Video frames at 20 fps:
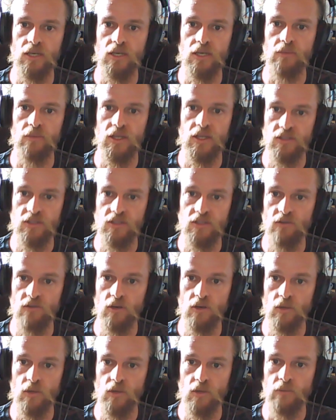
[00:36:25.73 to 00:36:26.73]
and did
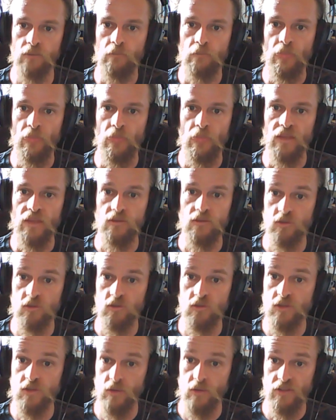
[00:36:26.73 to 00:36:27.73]
very well. There was
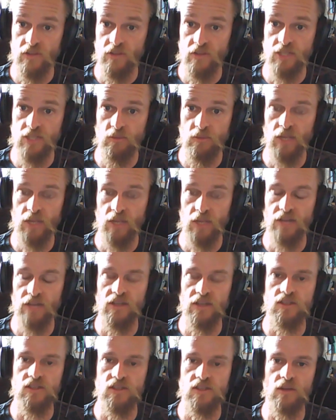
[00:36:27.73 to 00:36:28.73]
also another Demon player there,
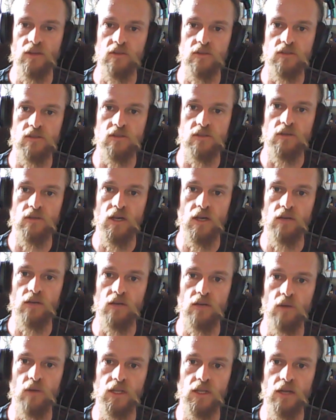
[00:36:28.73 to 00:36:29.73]
so that was
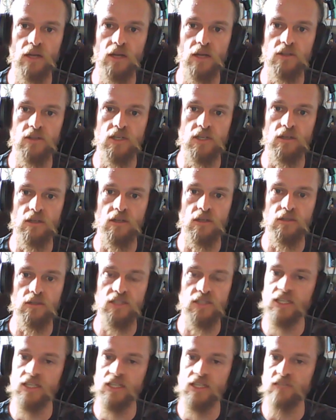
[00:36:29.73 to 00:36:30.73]
quite encouraging. I
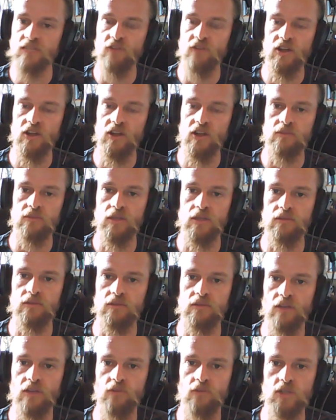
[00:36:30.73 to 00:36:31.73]
didn't get to fight them,
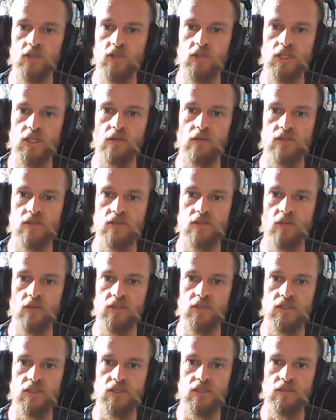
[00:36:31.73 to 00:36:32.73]
unfortunately. I was hoping
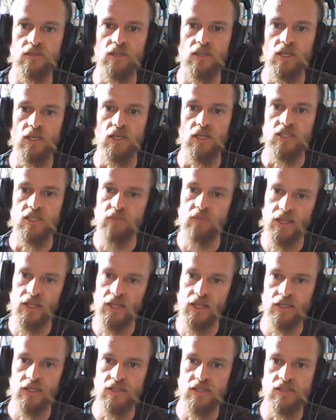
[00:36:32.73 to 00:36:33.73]
to play
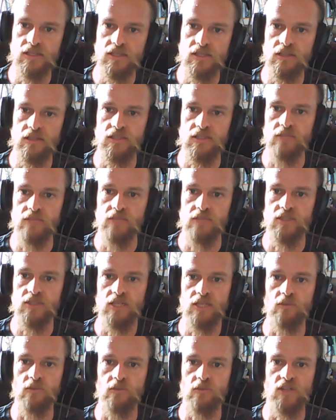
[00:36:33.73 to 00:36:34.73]
against another Demon
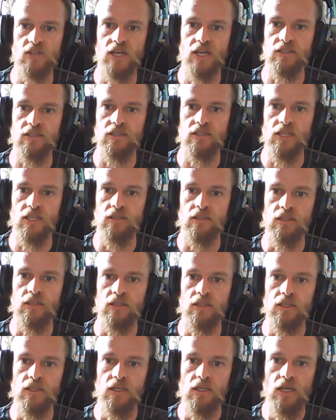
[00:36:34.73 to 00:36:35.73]
team, which I hadn't done.
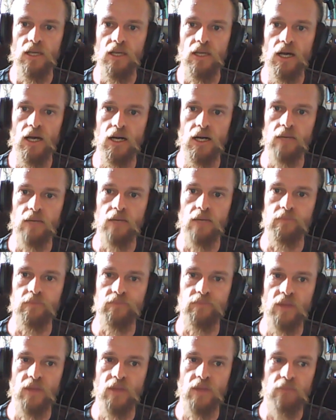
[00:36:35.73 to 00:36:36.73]

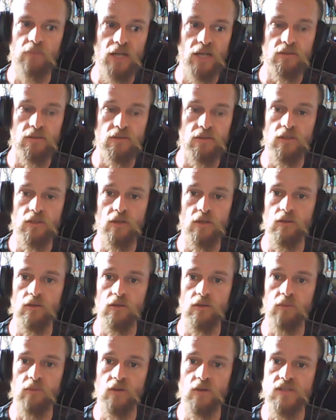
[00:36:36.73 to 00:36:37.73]
But
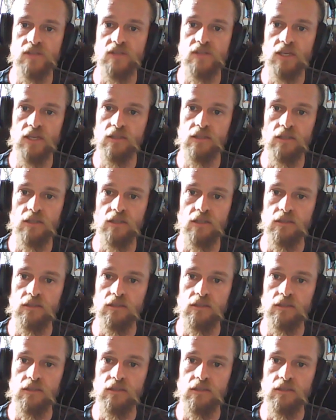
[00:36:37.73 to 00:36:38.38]
upon saying that,